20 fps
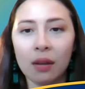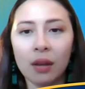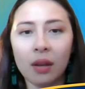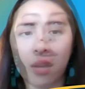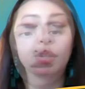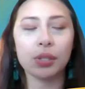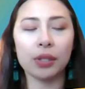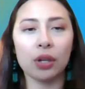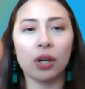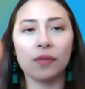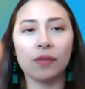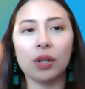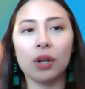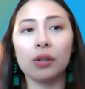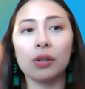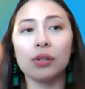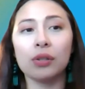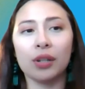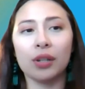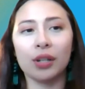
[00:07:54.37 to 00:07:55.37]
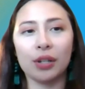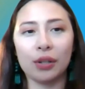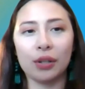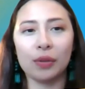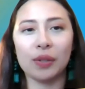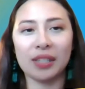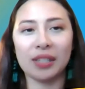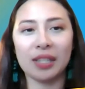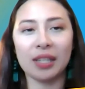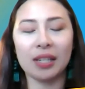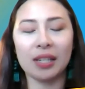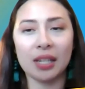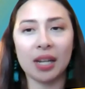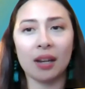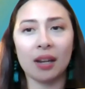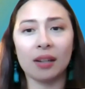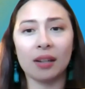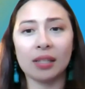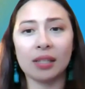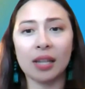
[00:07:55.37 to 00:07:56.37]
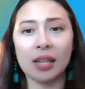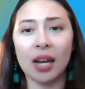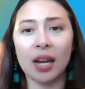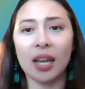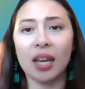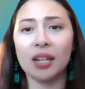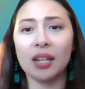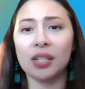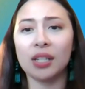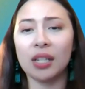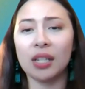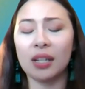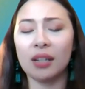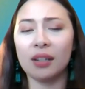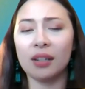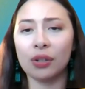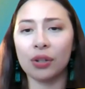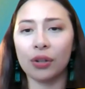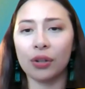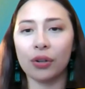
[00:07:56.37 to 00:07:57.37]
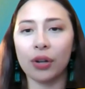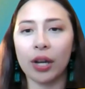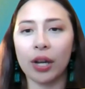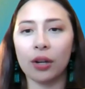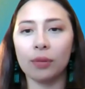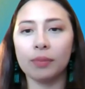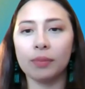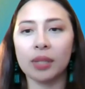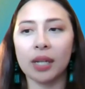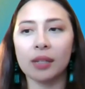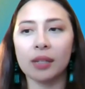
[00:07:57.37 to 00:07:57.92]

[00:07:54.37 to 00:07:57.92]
Aerosoft's also going to use SeaTec's IHD internal help